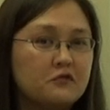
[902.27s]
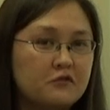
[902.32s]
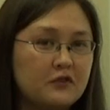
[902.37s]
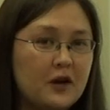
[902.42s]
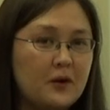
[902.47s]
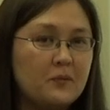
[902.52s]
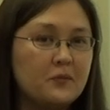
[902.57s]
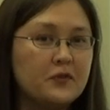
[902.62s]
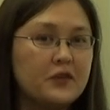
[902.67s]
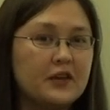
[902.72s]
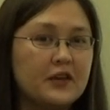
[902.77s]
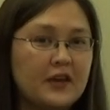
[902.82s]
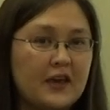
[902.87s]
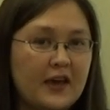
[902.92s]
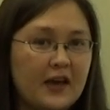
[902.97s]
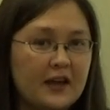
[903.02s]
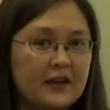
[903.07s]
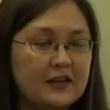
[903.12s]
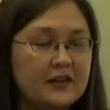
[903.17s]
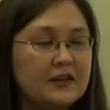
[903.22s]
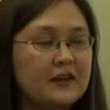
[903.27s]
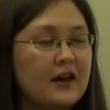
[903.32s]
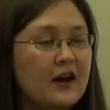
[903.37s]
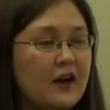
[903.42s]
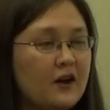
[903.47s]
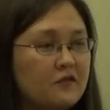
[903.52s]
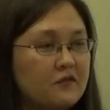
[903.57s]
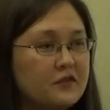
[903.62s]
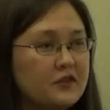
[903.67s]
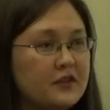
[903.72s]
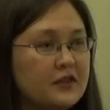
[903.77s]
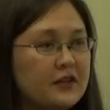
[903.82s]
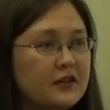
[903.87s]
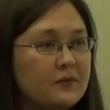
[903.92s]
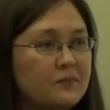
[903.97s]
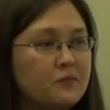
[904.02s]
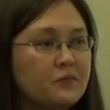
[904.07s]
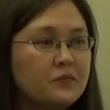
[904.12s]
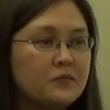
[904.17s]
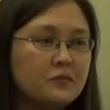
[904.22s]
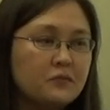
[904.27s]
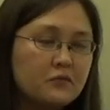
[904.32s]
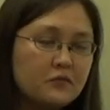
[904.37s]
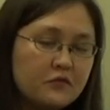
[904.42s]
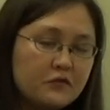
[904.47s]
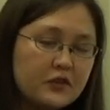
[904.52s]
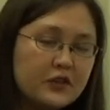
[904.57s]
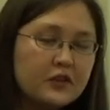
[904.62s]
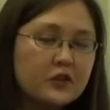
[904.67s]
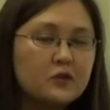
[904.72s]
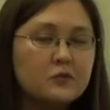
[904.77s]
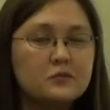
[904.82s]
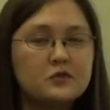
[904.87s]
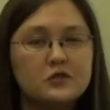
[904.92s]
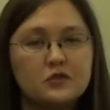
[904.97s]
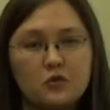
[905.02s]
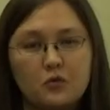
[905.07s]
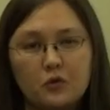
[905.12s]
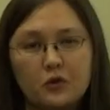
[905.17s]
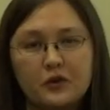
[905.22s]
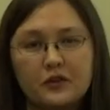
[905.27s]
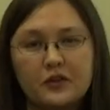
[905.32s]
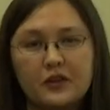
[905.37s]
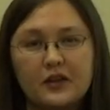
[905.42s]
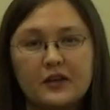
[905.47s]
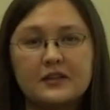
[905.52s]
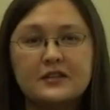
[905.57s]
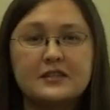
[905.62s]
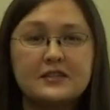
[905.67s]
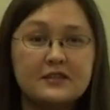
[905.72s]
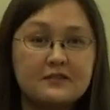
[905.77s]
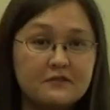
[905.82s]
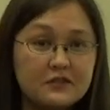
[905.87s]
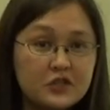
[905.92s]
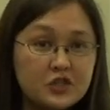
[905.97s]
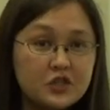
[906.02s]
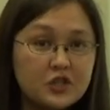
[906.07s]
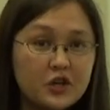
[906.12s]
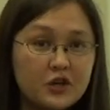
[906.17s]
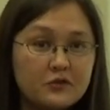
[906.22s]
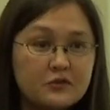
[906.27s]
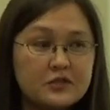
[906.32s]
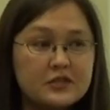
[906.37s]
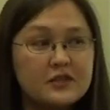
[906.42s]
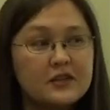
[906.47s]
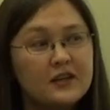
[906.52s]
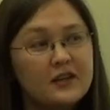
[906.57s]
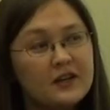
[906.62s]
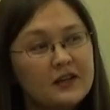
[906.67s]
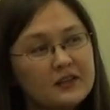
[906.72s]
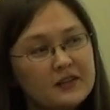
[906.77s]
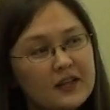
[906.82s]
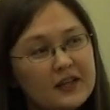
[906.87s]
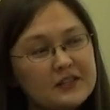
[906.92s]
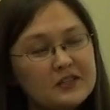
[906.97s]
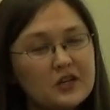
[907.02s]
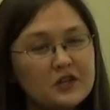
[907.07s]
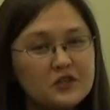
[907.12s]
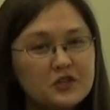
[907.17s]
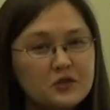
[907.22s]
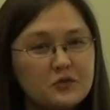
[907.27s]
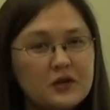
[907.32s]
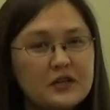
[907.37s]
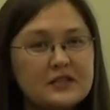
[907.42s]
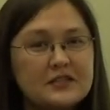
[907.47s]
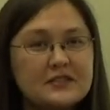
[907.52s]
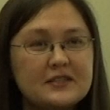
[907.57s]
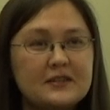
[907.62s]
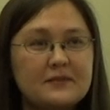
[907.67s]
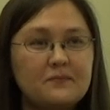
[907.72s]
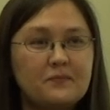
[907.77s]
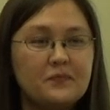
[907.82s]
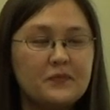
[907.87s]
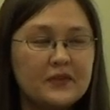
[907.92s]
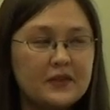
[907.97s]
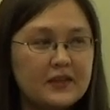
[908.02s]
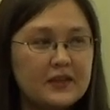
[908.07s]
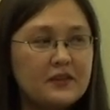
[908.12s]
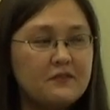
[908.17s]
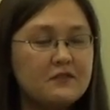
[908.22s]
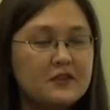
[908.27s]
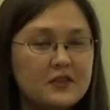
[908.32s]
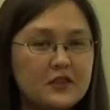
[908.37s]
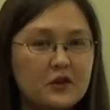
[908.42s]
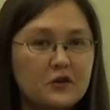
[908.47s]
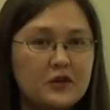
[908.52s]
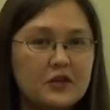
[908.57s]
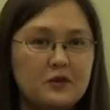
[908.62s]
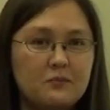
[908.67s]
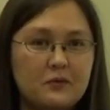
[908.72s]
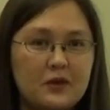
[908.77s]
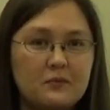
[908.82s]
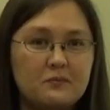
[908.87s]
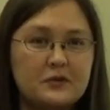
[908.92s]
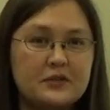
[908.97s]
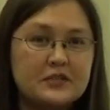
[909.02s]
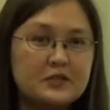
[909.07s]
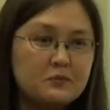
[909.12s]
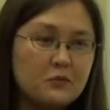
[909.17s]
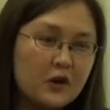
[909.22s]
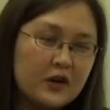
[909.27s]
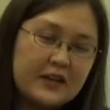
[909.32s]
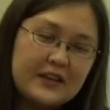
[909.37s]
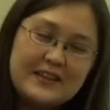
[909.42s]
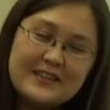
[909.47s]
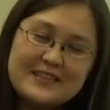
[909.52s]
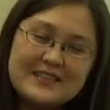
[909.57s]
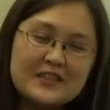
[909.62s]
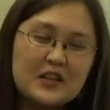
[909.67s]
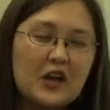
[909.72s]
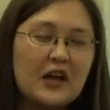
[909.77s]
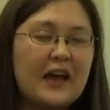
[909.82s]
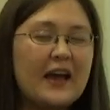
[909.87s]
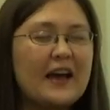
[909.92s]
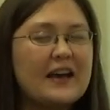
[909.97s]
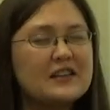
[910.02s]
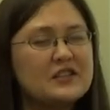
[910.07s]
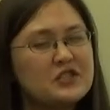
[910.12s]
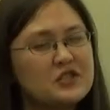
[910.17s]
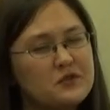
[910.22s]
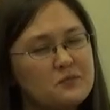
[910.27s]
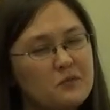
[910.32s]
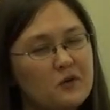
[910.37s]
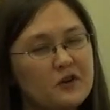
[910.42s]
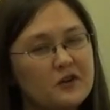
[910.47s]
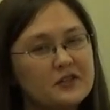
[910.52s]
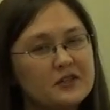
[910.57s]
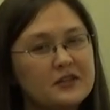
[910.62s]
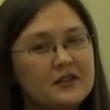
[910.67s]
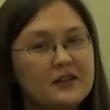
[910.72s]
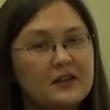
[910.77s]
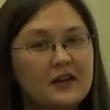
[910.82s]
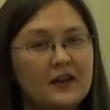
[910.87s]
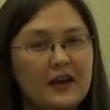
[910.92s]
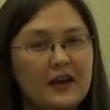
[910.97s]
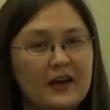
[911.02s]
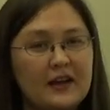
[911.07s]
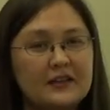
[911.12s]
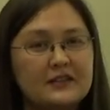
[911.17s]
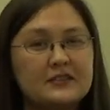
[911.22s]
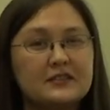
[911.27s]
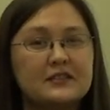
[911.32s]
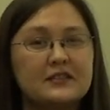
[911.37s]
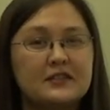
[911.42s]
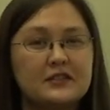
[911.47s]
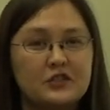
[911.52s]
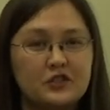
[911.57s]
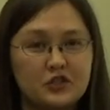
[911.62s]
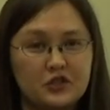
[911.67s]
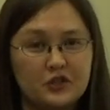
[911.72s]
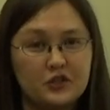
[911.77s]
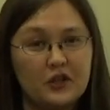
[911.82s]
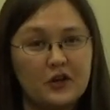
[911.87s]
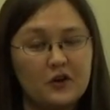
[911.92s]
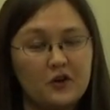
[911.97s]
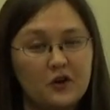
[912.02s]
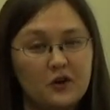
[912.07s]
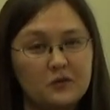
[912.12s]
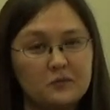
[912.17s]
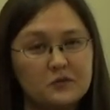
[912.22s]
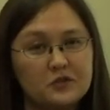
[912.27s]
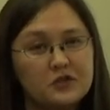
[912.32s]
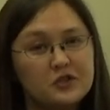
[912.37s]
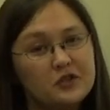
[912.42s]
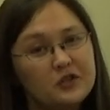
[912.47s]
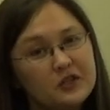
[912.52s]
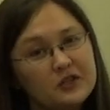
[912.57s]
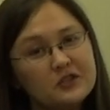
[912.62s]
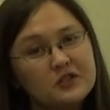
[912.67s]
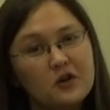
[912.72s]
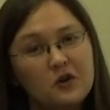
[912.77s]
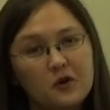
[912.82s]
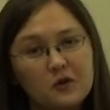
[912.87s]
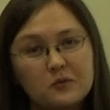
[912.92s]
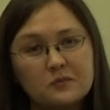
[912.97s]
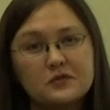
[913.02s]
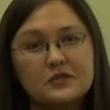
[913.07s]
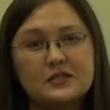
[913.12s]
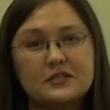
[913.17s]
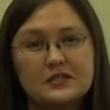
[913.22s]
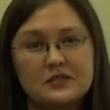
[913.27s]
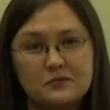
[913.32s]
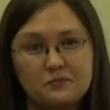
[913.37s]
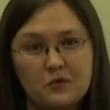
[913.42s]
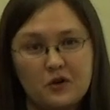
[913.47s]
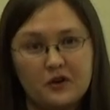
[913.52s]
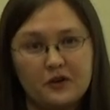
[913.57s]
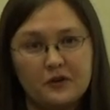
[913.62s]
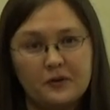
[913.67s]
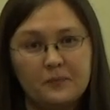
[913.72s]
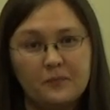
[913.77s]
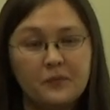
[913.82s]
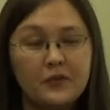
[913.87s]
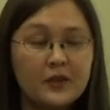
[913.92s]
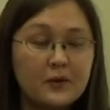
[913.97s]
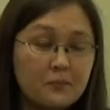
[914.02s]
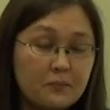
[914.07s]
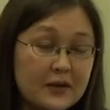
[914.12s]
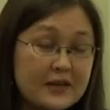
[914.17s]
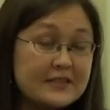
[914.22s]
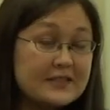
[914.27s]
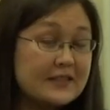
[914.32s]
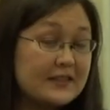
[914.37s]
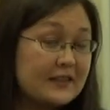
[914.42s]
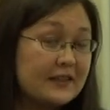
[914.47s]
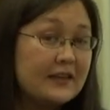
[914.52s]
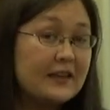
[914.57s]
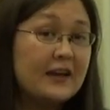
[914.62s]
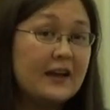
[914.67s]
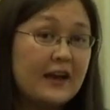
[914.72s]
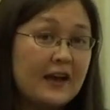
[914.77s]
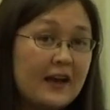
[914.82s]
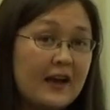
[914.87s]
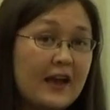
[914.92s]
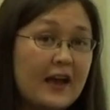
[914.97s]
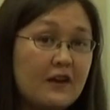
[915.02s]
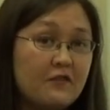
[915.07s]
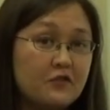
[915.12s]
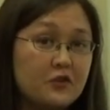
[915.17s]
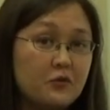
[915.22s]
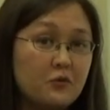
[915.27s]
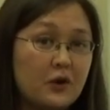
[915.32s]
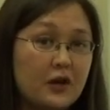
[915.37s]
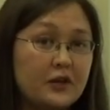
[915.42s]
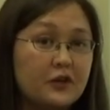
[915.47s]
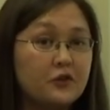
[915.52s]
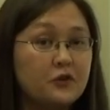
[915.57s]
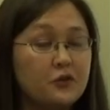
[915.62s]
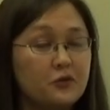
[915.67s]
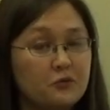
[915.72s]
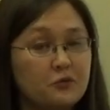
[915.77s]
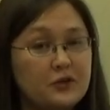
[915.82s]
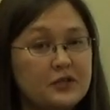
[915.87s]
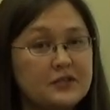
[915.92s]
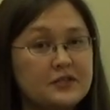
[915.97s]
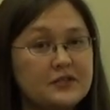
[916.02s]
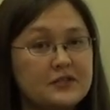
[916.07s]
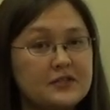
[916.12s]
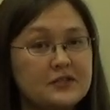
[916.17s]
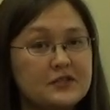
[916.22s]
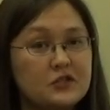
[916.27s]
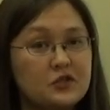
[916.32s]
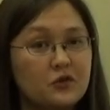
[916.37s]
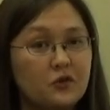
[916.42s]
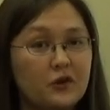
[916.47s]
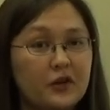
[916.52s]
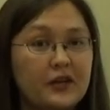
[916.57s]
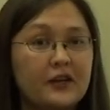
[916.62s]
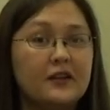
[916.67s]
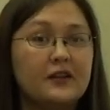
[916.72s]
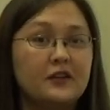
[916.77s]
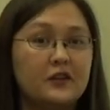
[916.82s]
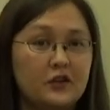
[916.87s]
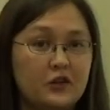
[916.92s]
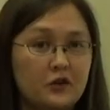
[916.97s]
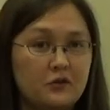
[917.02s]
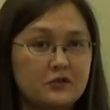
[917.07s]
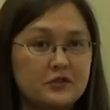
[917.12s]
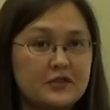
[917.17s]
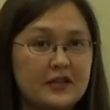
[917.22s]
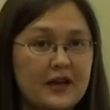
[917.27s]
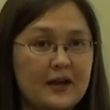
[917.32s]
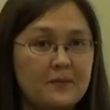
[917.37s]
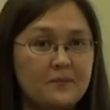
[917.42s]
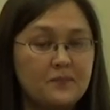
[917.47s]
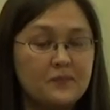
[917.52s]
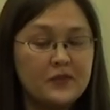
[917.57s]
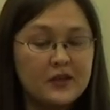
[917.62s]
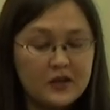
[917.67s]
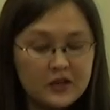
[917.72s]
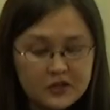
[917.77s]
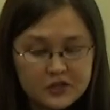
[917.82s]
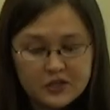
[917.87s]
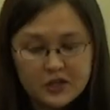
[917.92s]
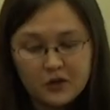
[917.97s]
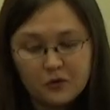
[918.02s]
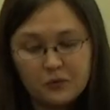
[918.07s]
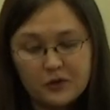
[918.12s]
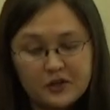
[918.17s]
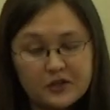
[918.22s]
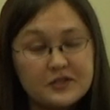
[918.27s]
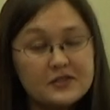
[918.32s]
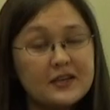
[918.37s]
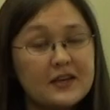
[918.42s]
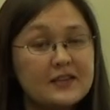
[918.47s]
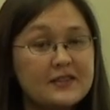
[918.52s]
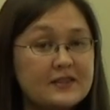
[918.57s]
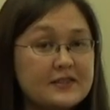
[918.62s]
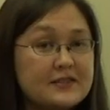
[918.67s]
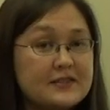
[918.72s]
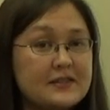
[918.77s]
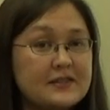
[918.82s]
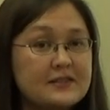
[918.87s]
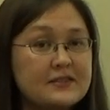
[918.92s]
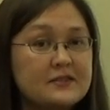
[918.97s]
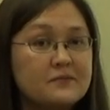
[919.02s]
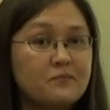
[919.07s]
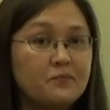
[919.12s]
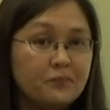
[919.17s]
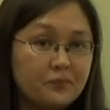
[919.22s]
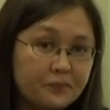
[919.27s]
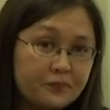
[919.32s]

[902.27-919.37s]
from the canon of the films or the TV shows, that Dr. Watson, even though he may be smart, he's not as smart as Sherlock Holmes. Sherlock Holmes is smarter. Basically, everyone who reads this story knows that. So we could say this is